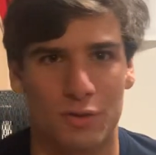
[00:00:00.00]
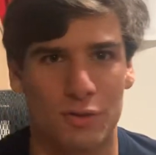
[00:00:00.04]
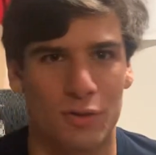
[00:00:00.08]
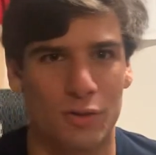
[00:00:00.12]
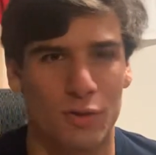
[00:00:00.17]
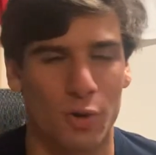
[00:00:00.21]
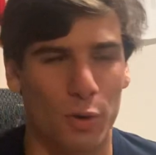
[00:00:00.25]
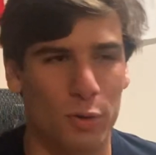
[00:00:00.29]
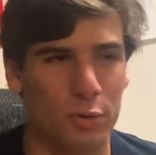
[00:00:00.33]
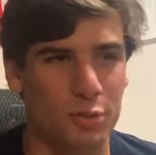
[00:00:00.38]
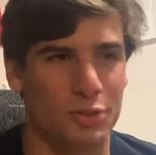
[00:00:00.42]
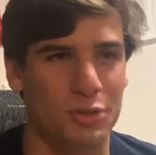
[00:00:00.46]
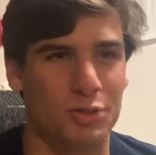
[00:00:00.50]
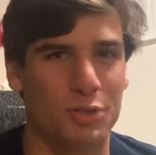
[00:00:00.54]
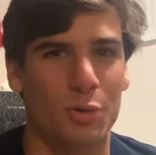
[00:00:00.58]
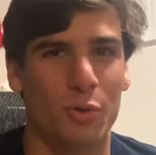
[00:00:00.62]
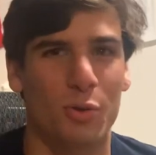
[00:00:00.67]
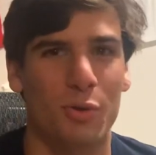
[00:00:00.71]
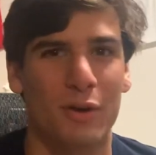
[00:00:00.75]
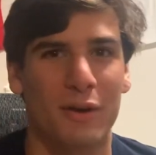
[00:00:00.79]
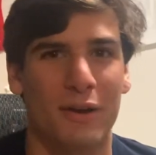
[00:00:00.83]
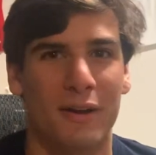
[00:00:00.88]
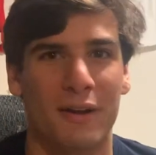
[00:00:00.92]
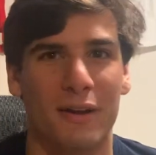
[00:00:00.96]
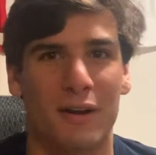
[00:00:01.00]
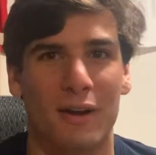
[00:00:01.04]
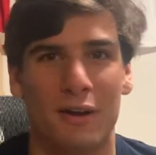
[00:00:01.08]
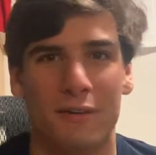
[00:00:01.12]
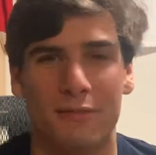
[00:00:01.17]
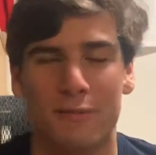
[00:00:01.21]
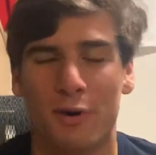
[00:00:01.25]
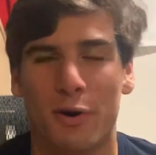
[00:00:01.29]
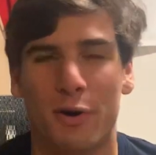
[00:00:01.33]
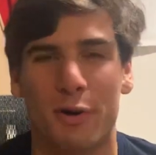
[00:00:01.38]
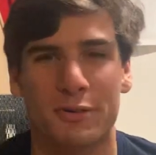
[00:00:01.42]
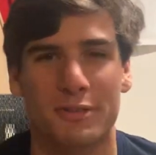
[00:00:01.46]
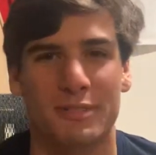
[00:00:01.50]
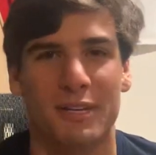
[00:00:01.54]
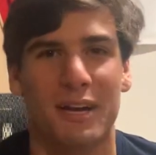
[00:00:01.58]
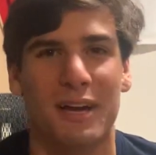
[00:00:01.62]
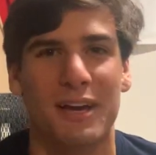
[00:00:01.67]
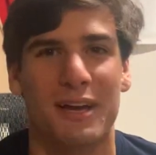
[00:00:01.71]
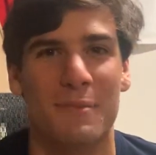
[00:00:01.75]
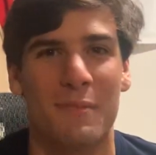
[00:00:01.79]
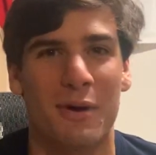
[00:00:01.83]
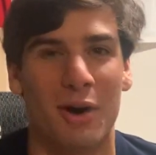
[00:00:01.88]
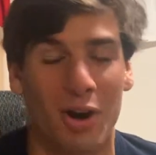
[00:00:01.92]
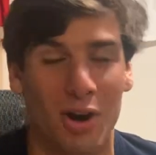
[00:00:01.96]
goal scorer of all
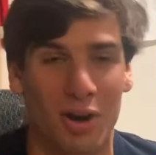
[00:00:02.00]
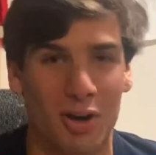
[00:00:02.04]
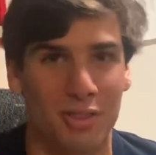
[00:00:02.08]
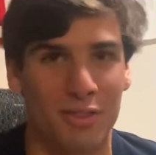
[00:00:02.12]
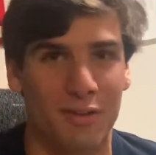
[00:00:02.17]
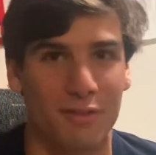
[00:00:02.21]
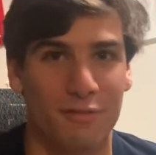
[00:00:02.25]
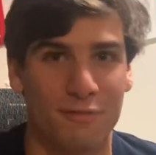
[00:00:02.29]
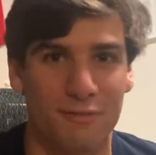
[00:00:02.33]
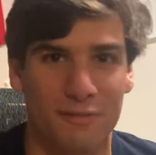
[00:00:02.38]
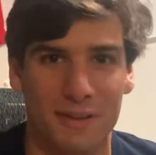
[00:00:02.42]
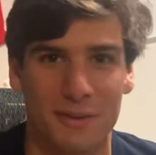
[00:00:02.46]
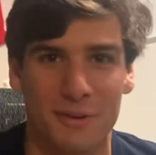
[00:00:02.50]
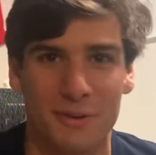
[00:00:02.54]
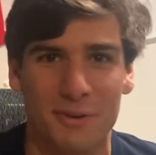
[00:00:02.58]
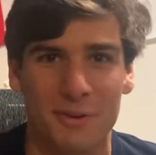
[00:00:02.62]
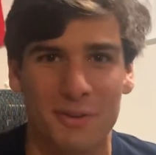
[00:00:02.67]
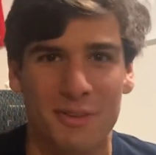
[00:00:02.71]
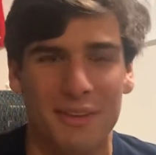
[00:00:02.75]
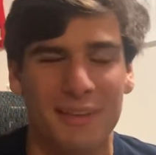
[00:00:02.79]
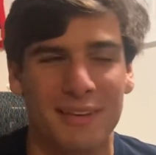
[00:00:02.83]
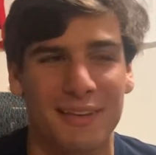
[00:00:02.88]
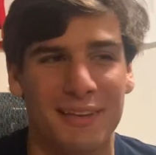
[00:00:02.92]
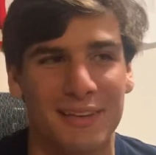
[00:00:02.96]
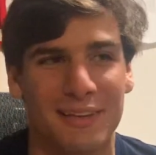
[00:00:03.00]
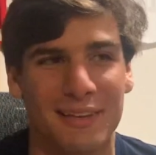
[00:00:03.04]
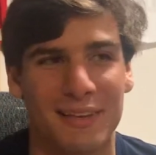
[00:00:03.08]
time on the field